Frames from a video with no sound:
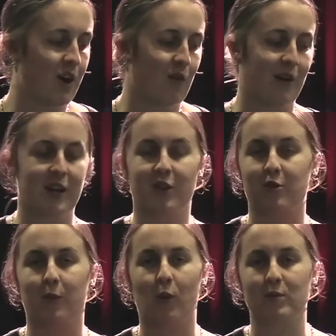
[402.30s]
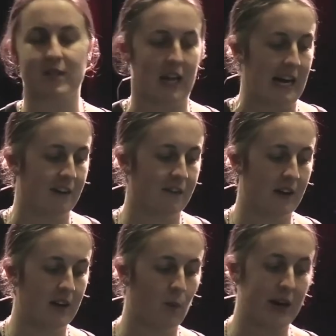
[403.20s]
Reading through Paul's life,
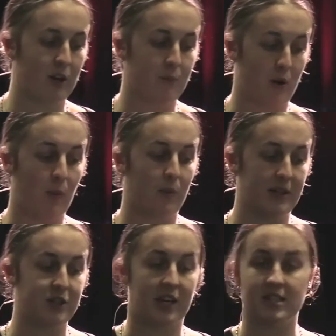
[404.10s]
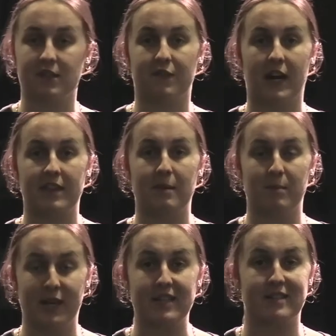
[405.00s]
we could probably justify that
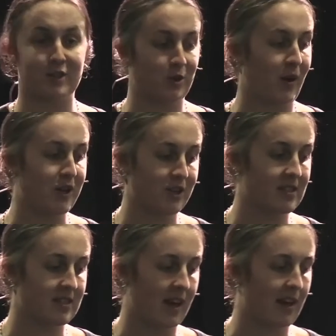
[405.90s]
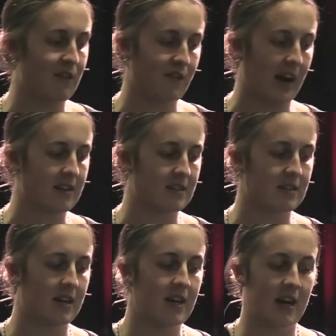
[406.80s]
many situations that he
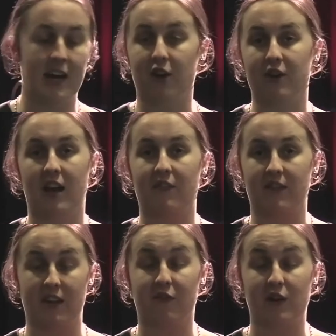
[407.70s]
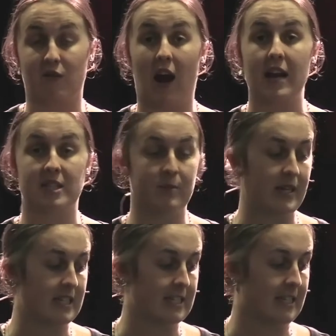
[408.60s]
faced, he could have every right to
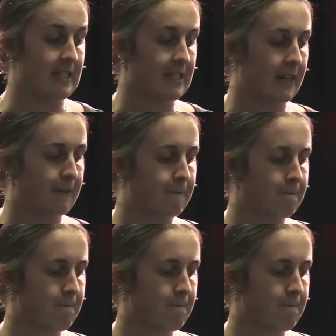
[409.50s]
be discontent.